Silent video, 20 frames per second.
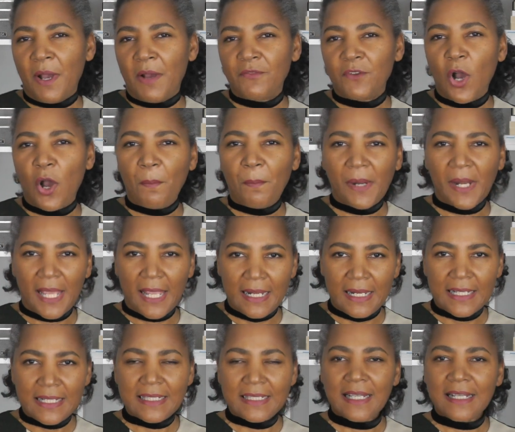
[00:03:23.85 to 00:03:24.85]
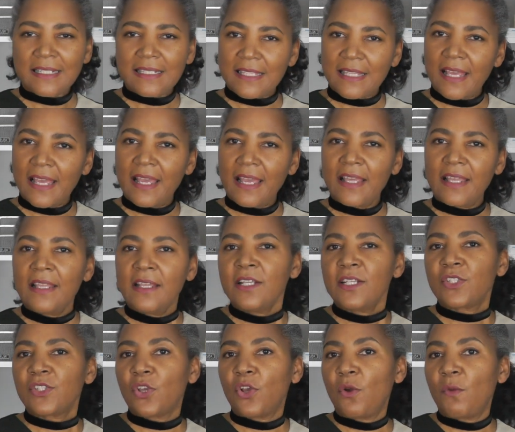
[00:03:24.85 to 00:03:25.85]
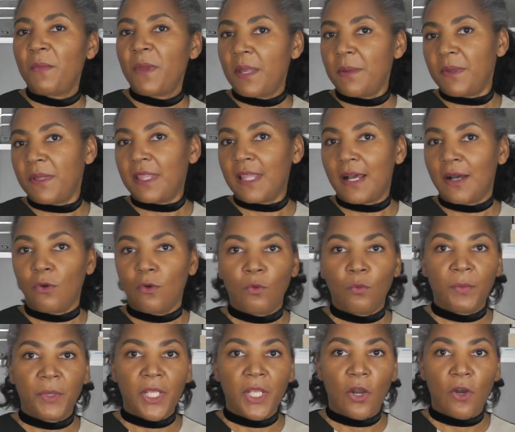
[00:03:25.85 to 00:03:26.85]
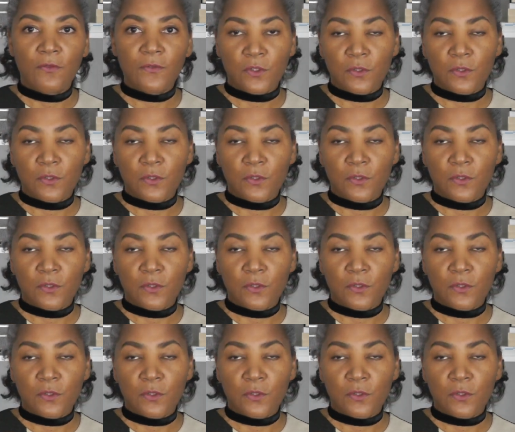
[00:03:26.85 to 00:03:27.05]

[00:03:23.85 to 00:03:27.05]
I've got a playlist that's there so maybe that will be of